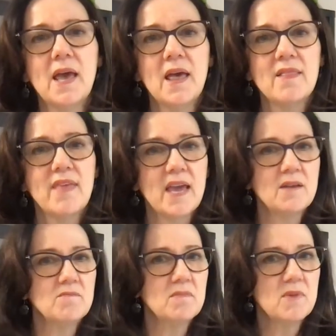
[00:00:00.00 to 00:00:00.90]
They
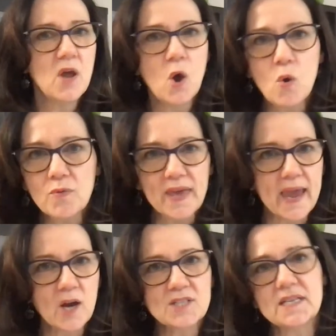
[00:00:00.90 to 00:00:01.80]
know the
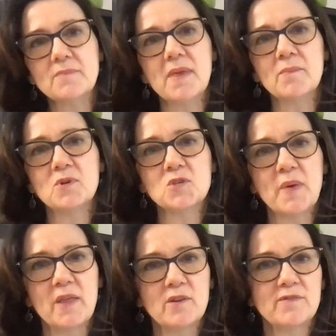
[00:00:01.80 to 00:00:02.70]
care team members
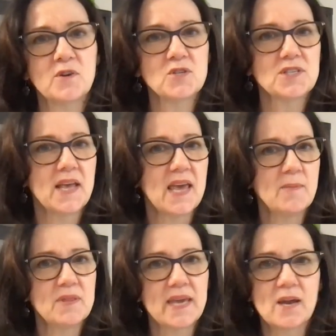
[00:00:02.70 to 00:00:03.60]
by their first name,
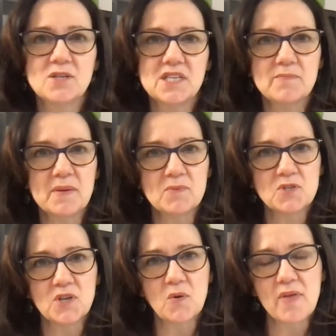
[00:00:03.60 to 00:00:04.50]
and the care team members
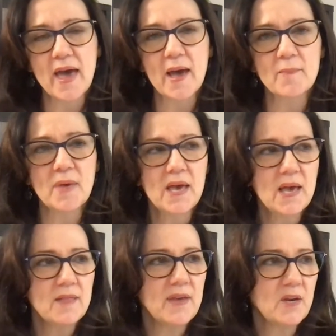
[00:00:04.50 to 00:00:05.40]
know them.
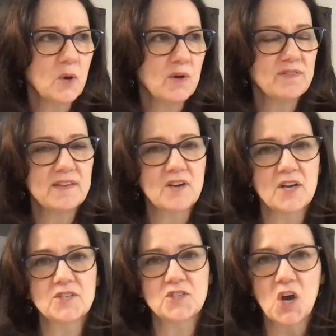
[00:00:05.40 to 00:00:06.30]
They know if they've got
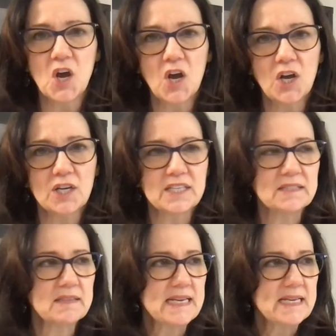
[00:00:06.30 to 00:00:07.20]
a dog
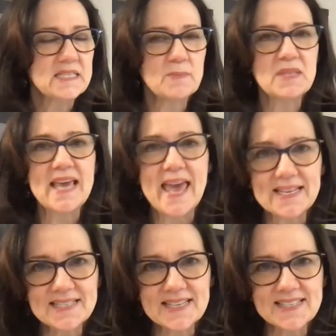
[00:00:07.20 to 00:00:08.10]
and some of the
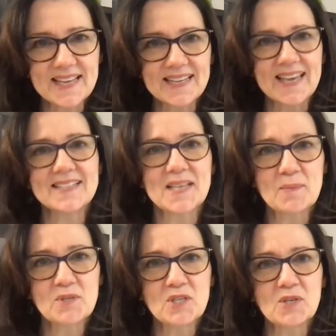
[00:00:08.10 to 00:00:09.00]
antics that it gets
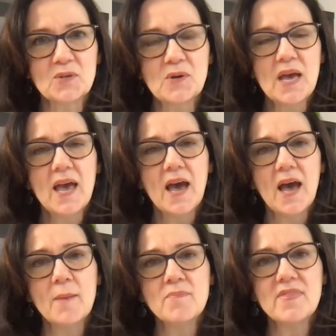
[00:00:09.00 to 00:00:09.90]
up to.
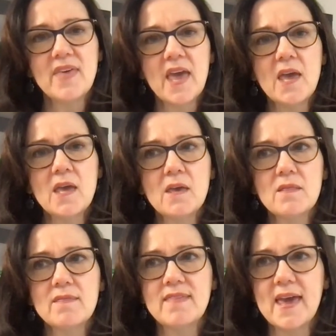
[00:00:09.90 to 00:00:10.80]

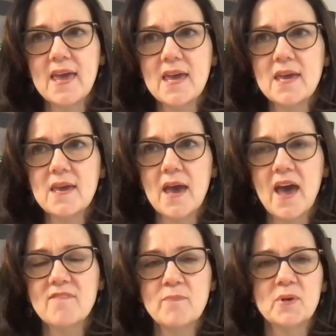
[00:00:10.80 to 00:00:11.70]
They
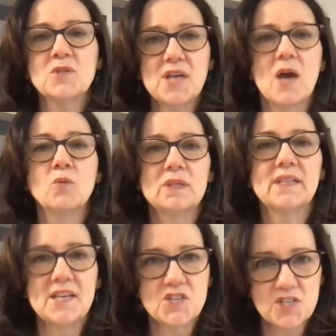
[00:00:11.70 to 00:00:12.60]
have built a
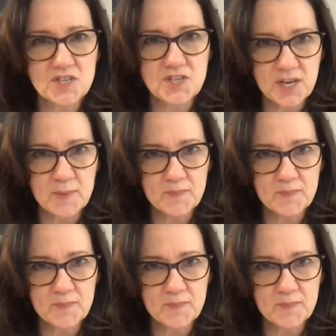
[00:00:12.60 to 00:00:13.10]
relationship,